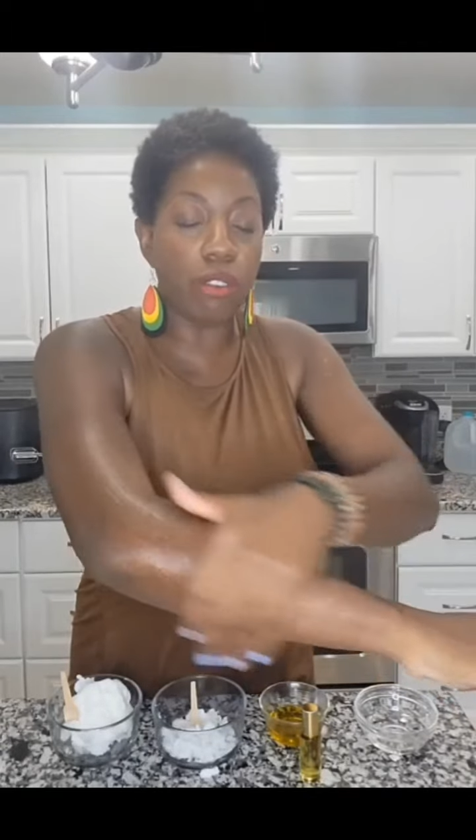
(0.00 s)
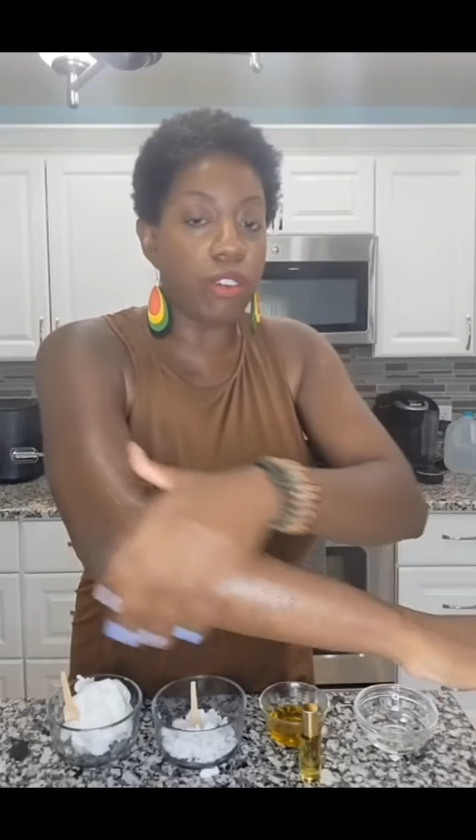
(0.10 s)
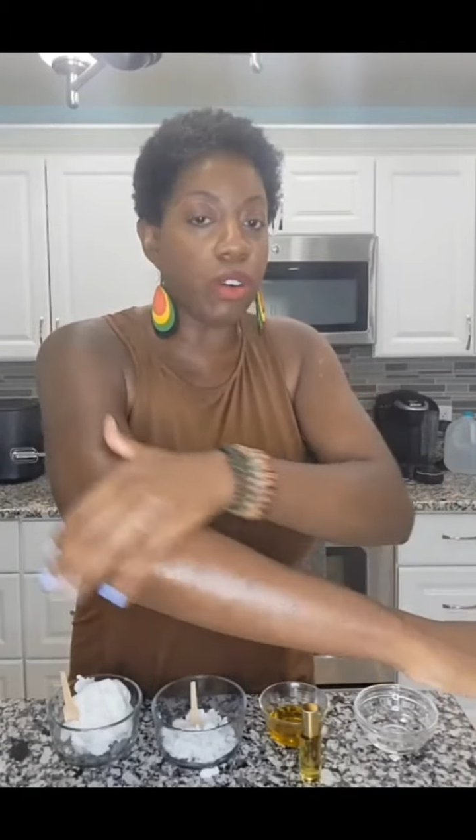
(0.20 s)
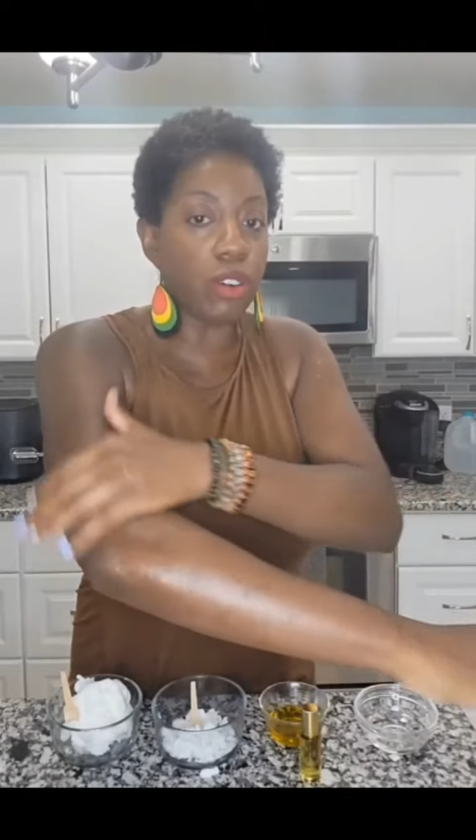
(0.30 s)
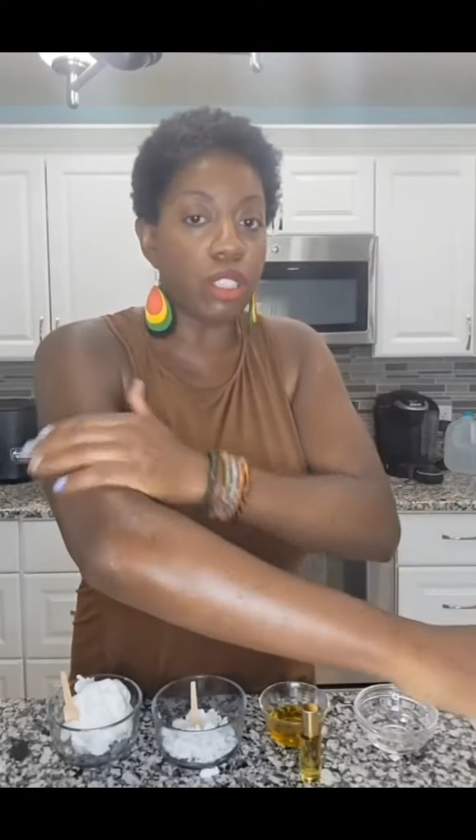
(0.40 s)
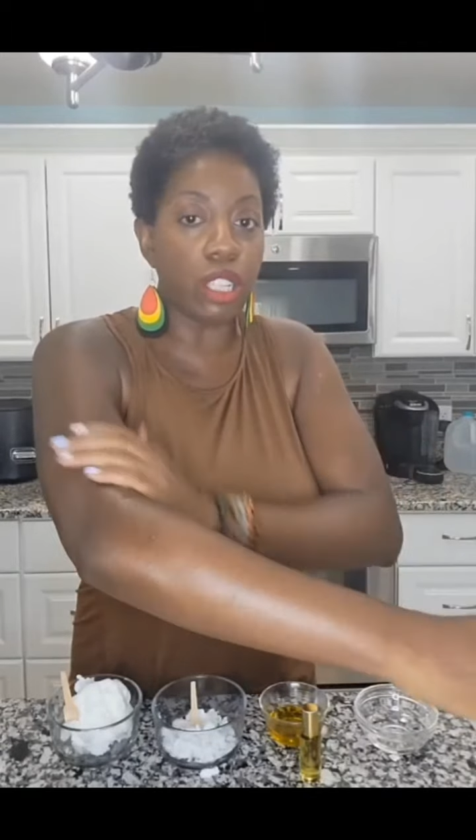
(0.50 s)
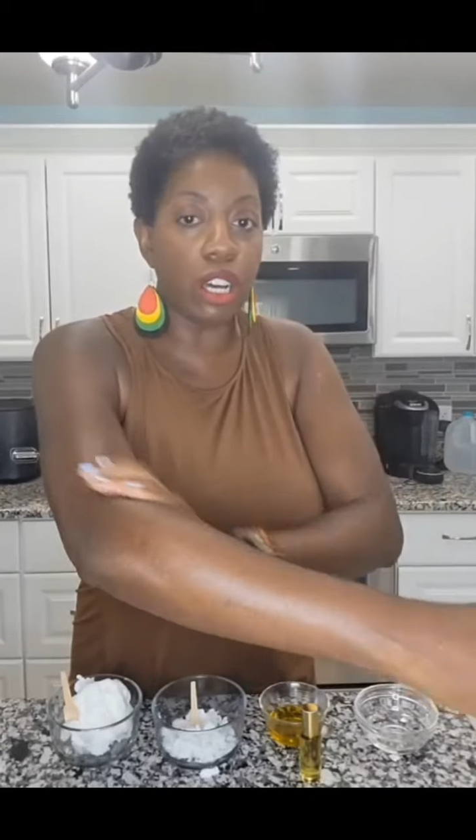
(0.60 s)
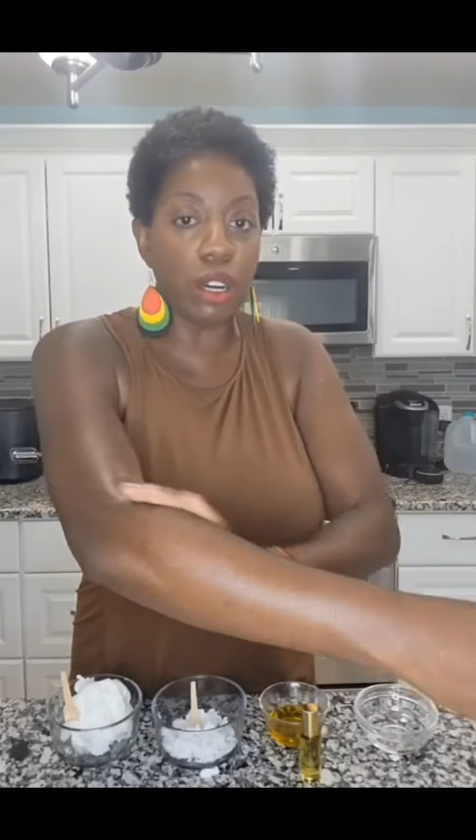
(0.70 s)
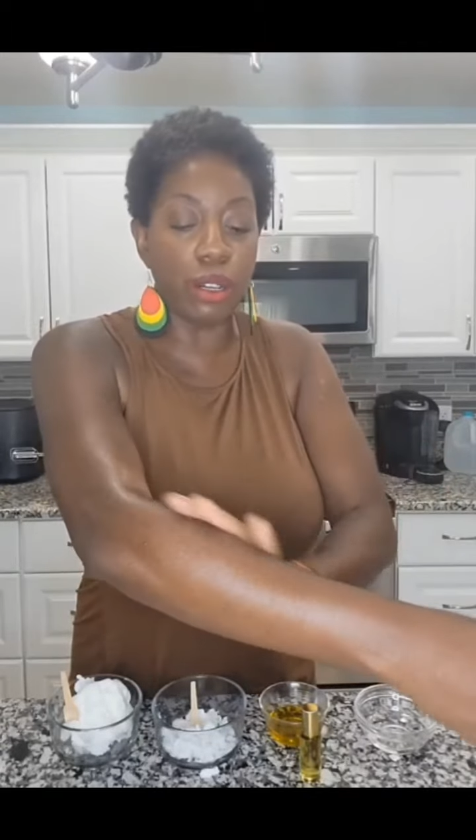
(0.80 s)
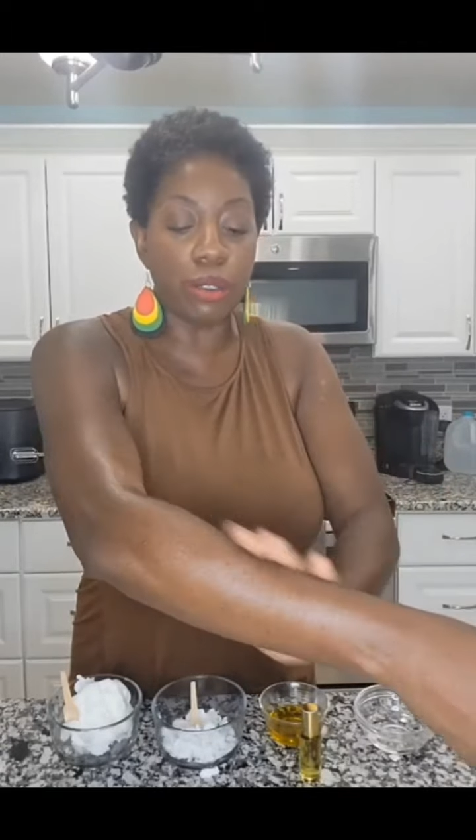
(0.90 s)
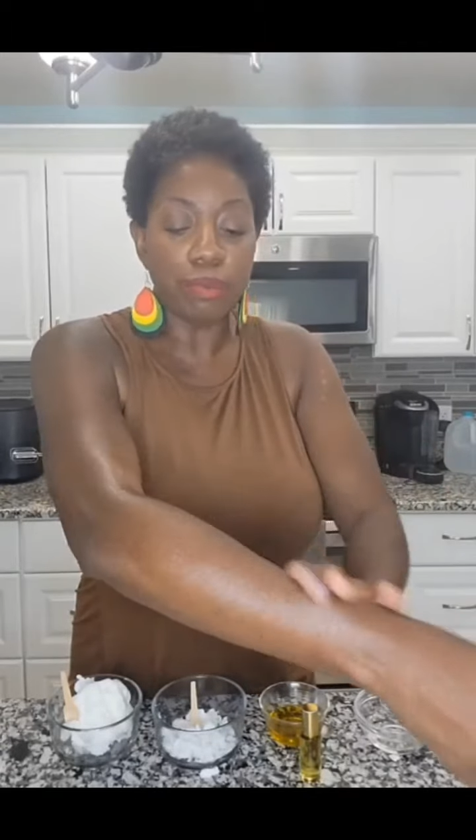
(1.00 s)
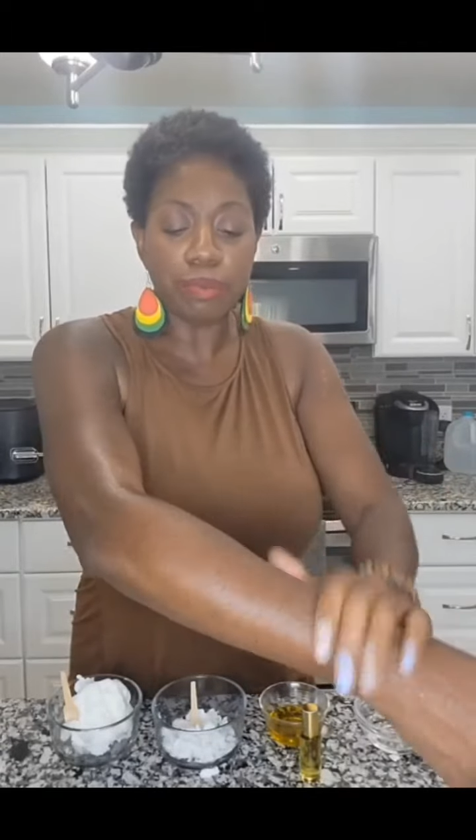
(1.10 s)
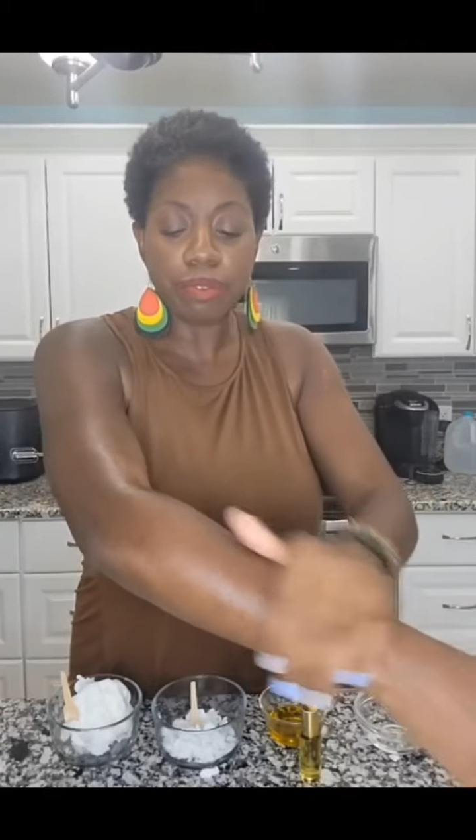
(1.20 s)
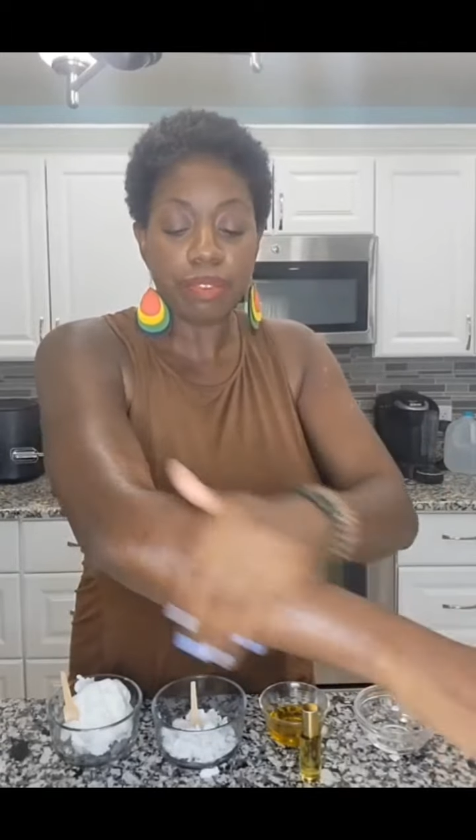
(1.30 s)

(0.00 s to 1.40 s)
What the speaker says: moisturized,